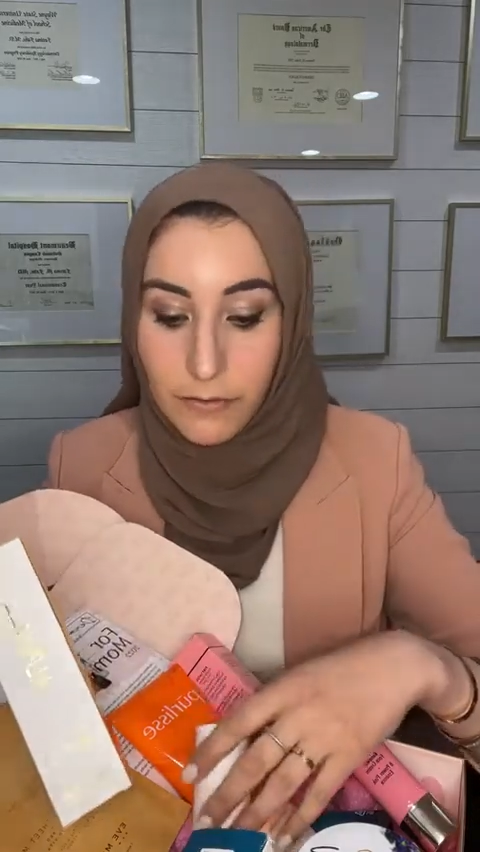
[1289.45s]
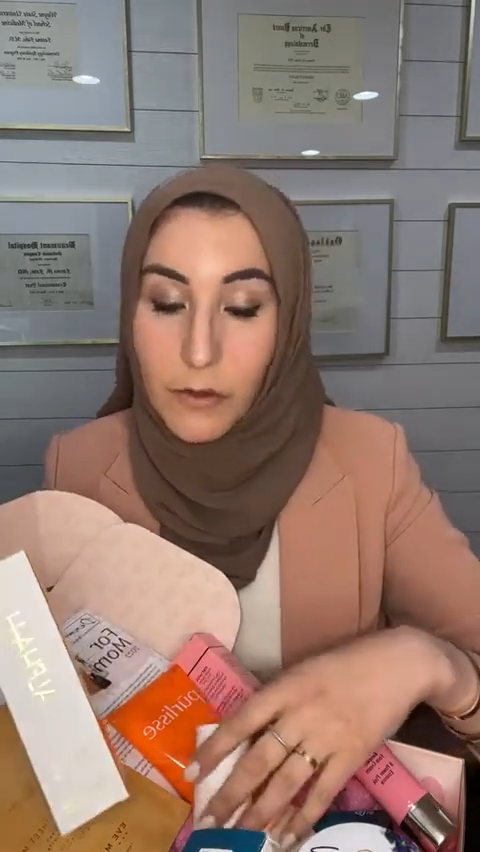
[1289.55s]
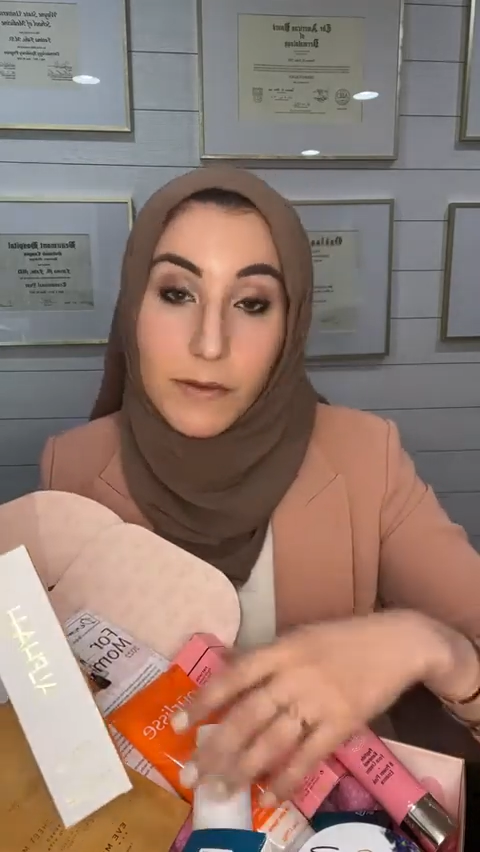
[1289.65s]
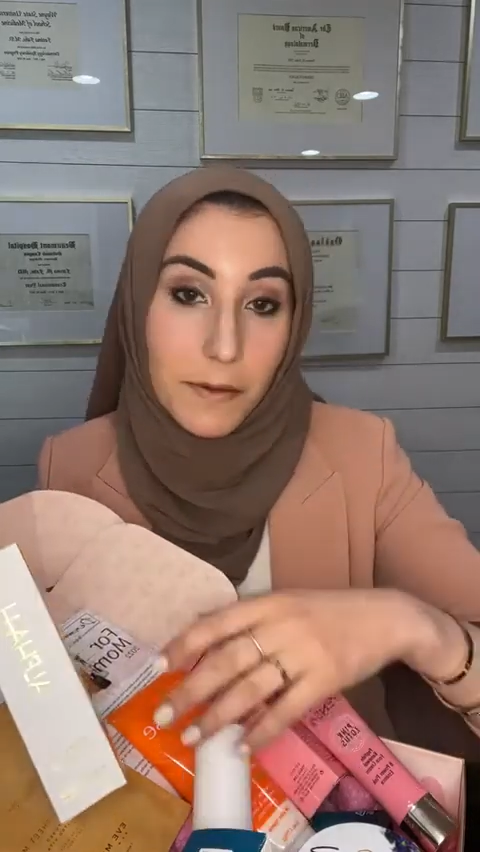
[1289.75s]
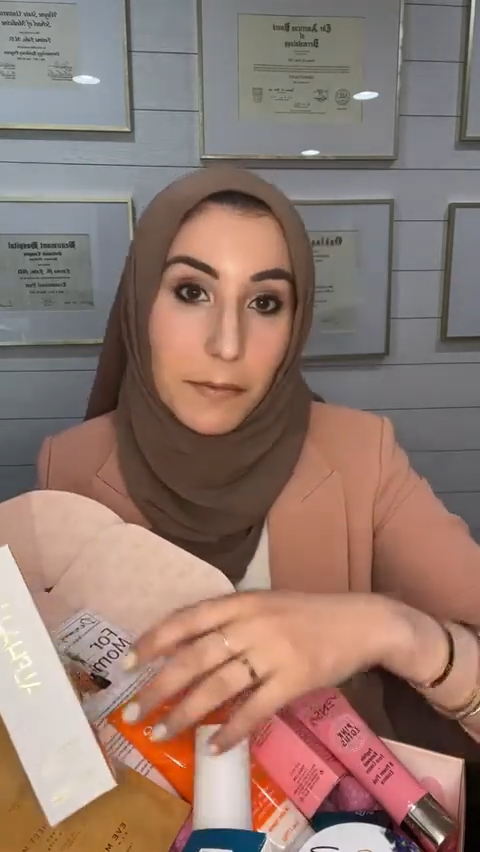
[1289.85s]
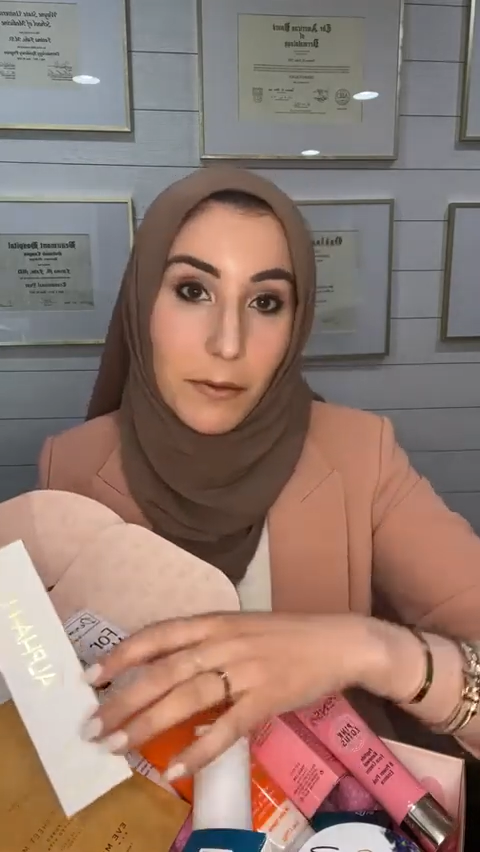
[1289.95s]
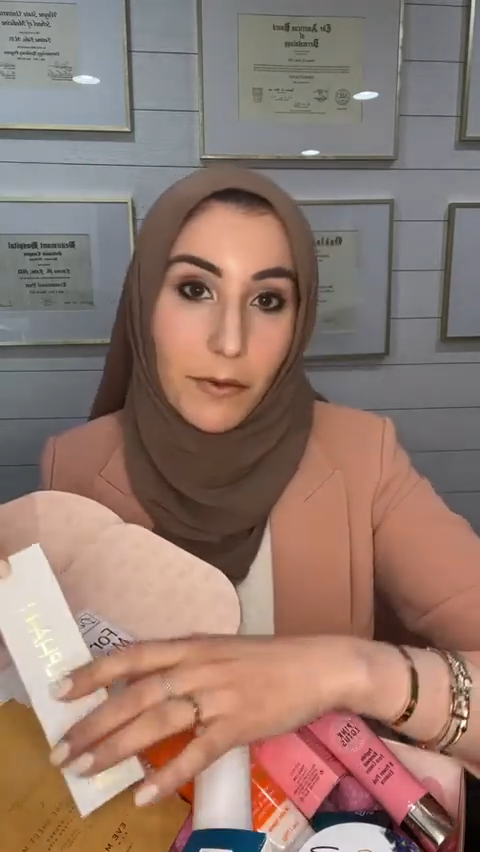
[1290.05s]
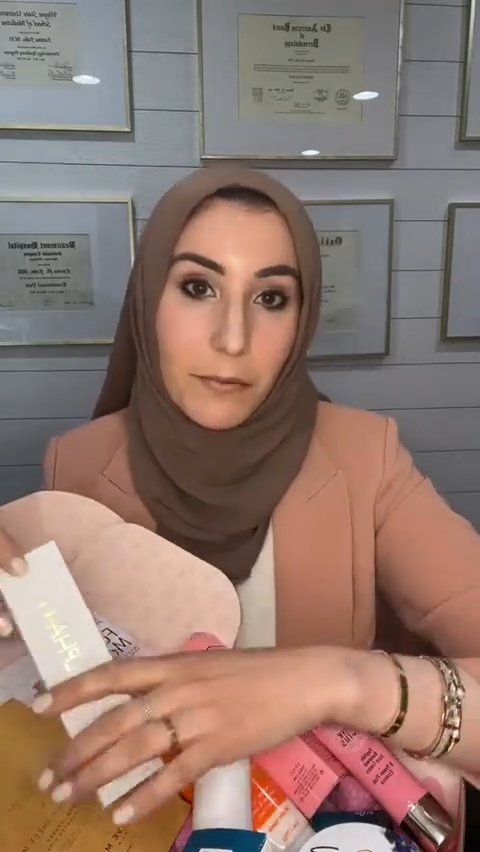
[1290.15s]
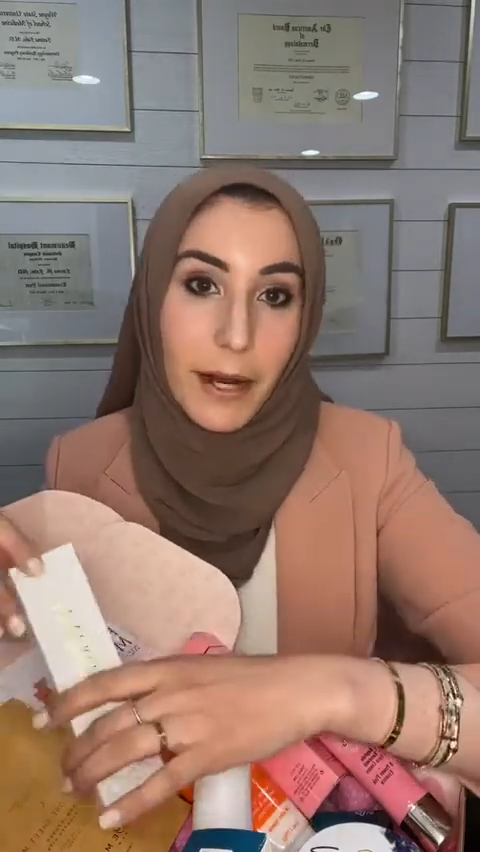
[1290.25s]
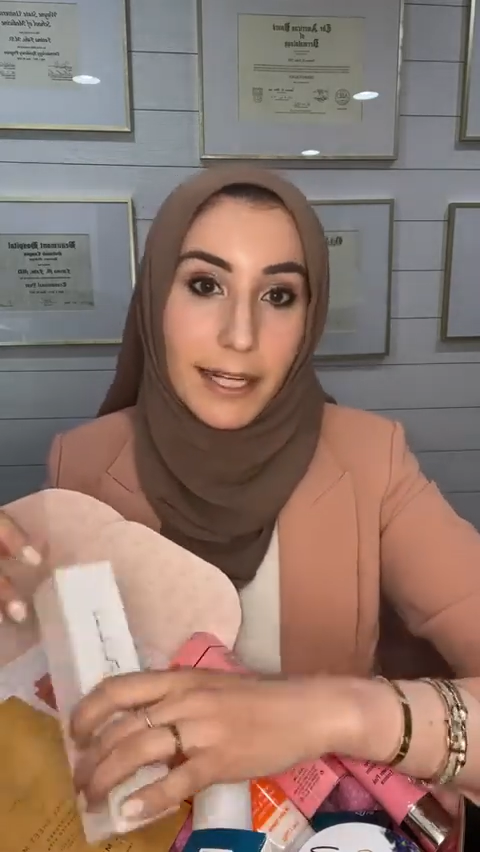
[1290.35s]
most people
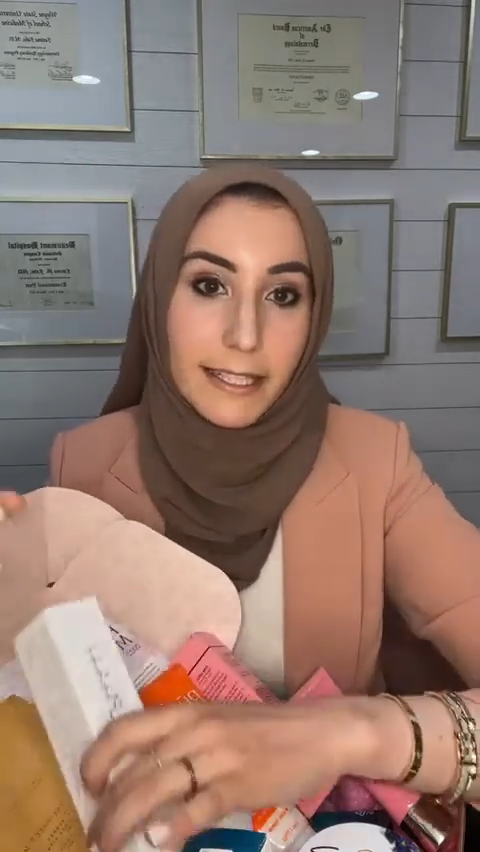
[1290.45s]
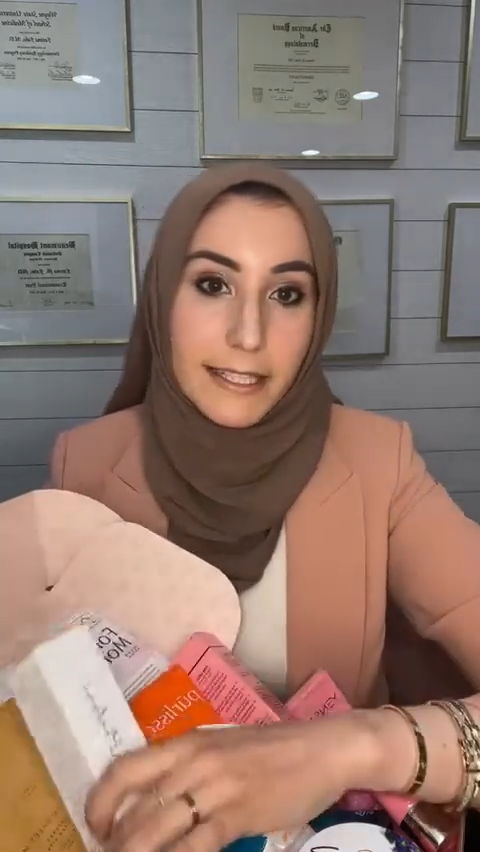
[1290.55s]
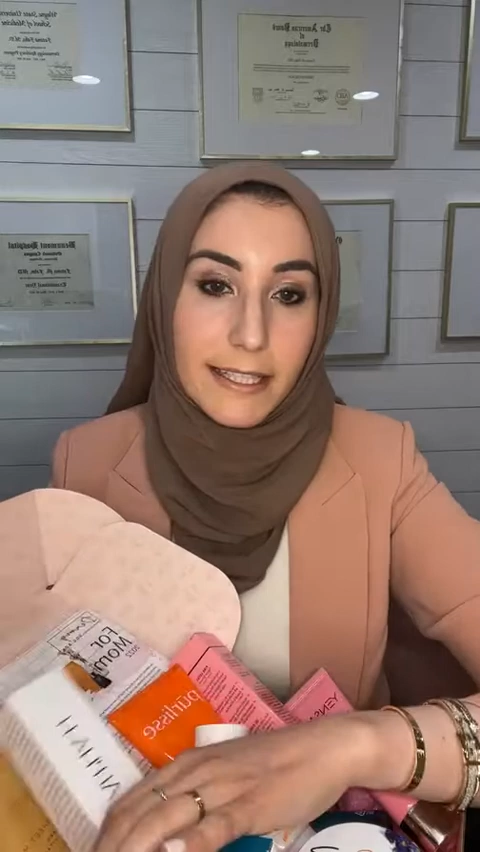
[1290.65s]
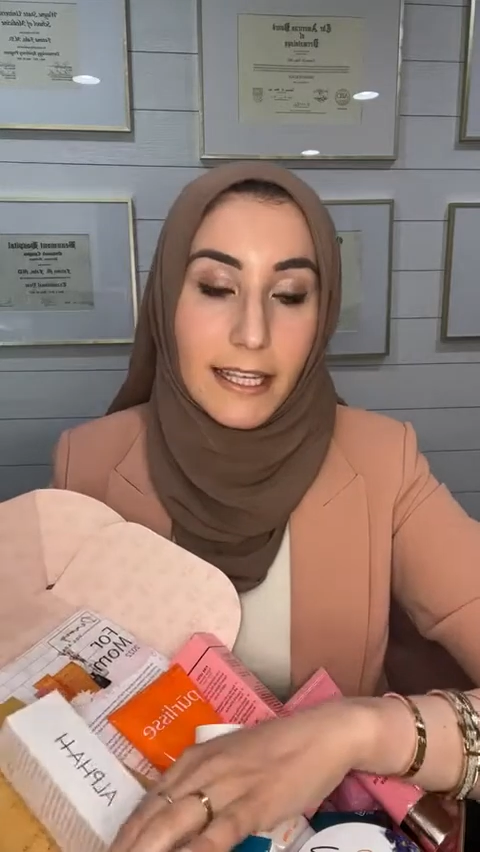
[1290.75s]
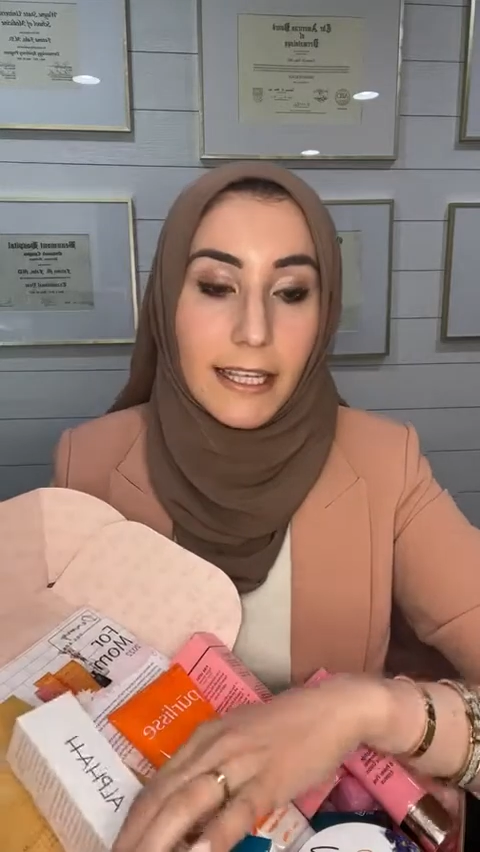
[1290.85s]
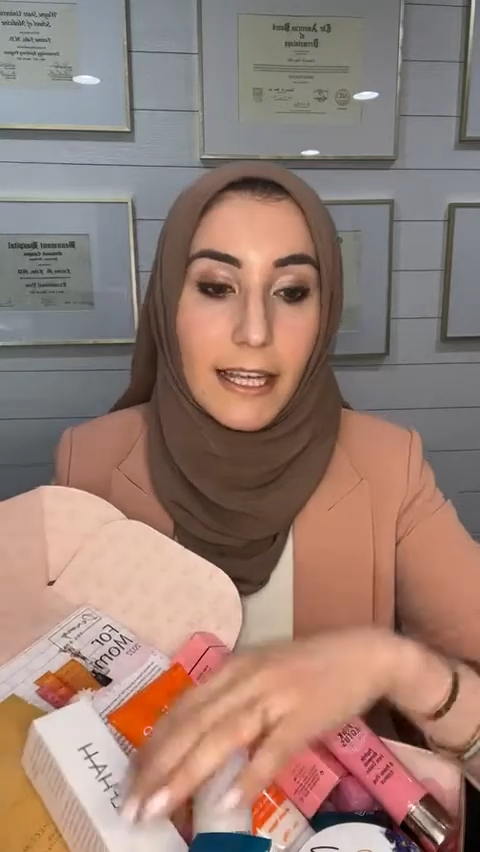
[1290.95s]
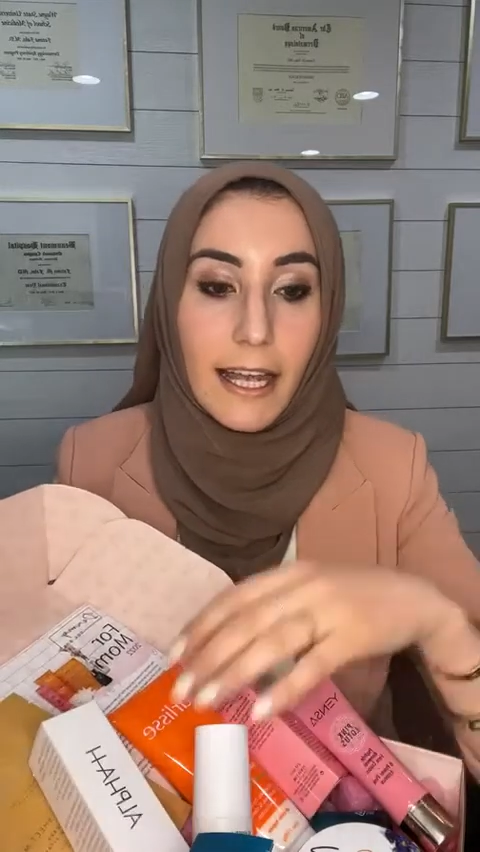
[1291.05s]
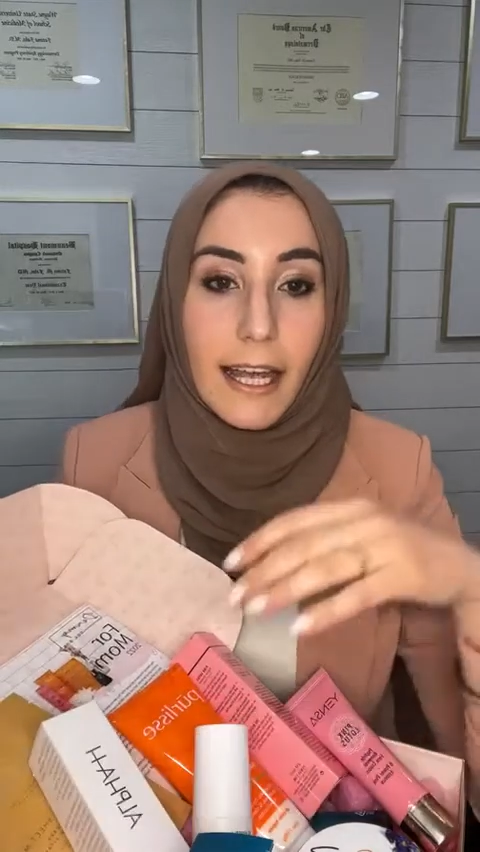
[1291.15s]
with pregnancy